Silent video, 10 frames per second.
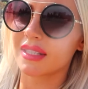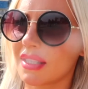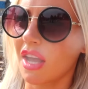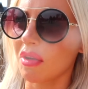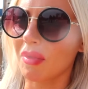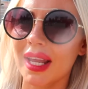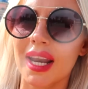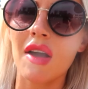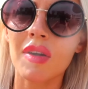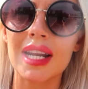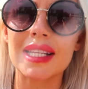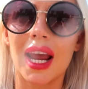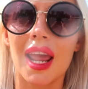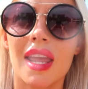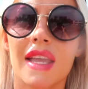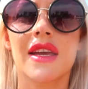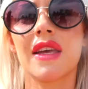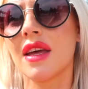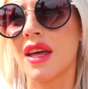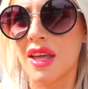So we are now gonna take
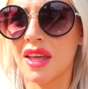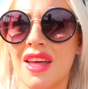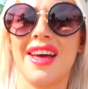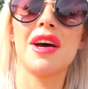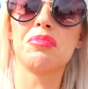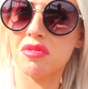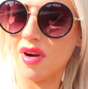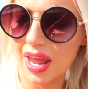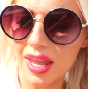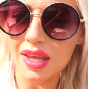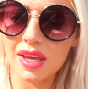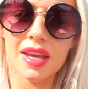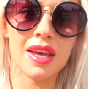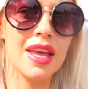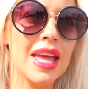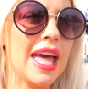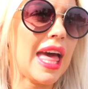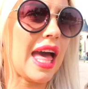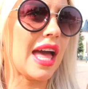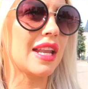a break
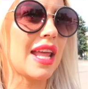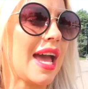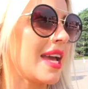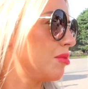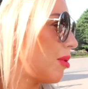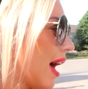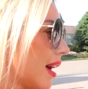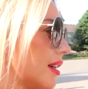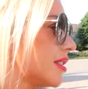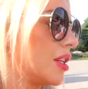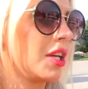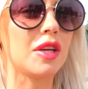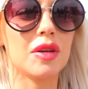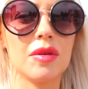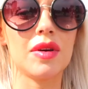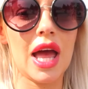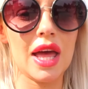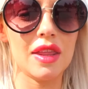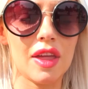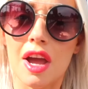and head back to
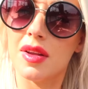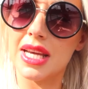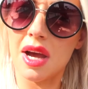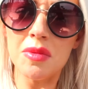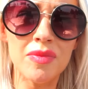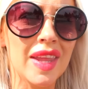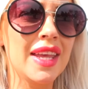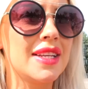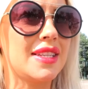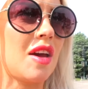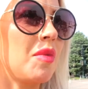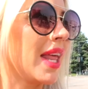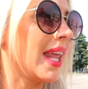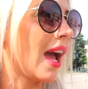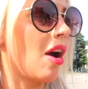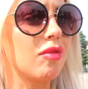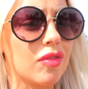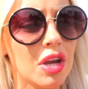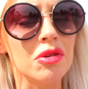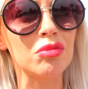the hotel. So we're gonna get our
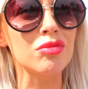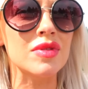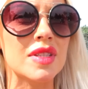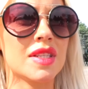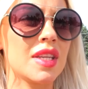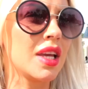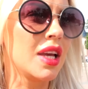rooms.